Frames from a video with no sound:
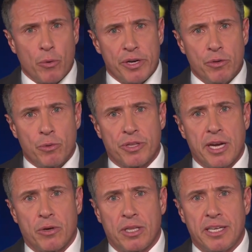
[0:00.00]
grid in North
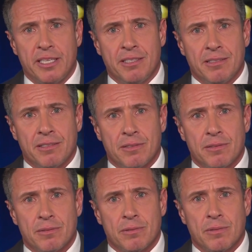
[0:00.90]
Carolina,
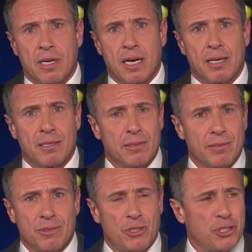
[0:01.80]

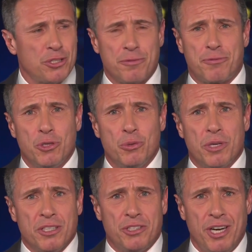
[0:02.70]
just a few
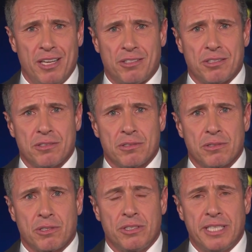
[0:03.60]
gunshots
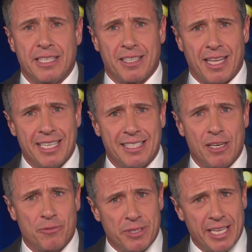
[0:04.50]
could take the lights
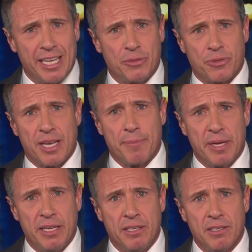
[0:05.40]
out for days for that
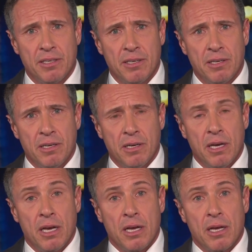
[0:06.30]
many.
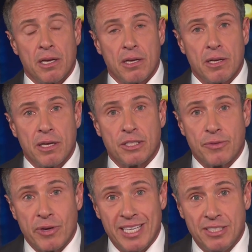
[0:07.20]
It's
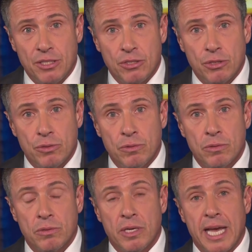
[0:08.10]
very easy to do,
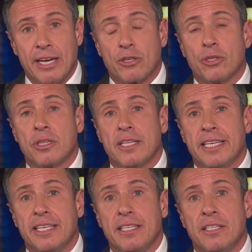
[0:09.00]
and it could
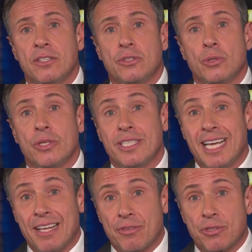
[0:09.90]
lead to the
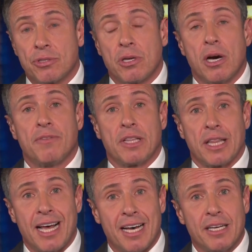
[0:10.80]
deaths of a
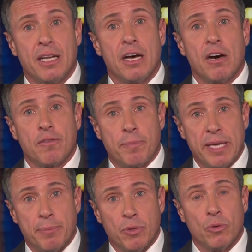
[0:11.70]
lot of
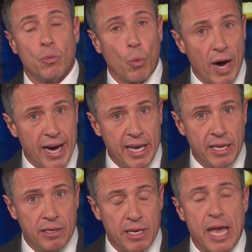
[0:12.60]
people.
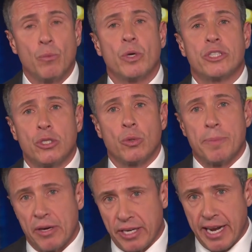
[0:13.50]
Why and what to do
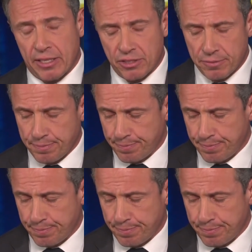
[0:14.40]
about it next.